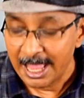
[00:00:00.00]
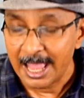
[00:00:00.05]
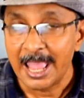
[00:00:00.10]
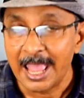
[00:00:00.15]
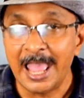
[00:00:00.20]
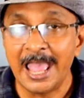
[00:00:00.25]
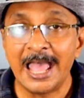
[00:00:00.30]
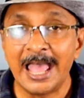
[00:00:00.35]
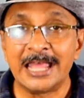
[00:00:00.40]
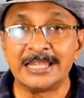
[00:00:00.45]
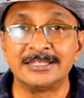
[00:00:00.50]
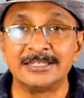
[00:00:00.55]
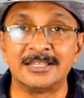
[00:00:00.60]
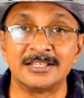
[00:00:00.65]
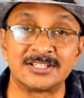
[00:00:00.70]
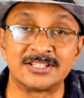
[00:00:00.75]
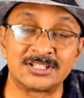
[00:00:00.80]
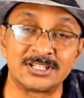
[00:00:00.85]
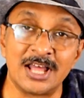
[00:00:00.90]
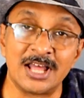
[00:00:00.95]
And the
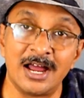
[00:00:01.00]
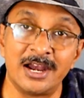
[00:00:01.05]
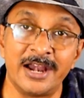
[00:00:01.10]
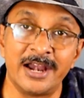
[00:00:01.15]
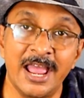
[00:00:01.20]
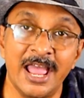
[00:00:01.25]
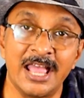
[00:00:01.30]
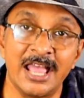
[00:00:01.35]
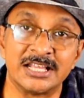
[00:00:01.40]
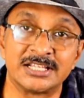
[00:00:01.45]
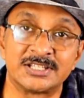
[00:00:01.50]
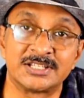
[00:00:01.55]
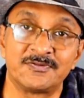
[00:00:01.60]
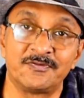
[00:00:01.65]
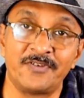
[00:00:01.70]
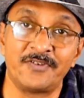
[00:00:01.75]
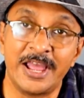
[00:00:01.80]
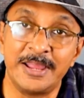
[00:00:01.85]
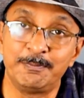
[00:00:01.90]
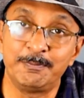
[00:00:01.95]
star has
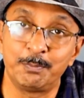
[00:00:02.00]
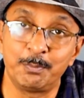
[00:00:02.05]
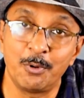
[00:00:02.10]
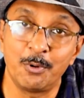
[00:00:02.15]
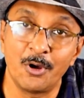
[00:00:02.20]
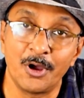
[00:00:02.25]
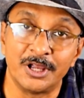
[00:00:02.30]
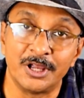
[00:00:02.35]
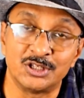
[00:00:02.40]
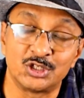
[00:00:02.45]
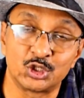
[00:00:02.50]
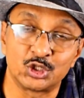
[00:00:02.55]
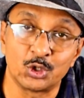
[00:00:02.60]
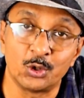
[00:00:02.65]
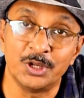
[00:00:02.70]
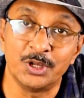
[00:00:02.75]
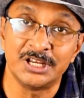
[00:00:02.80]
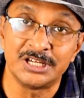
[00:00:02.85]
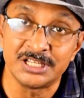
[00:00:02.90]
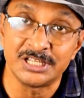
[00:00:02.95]
5 points, so
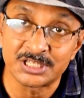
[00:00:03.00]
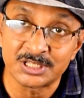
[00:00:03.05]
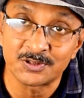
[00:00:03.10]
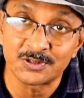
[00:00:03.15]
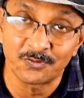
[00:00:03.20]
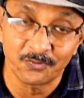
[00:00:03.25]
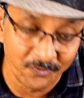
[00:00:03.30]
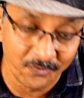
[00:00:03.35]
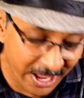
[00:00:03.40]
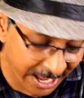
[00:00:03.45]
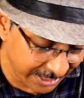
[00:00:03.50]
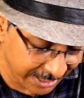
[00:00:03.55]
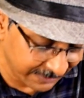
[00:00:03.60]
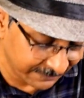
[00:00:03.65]
it is 5.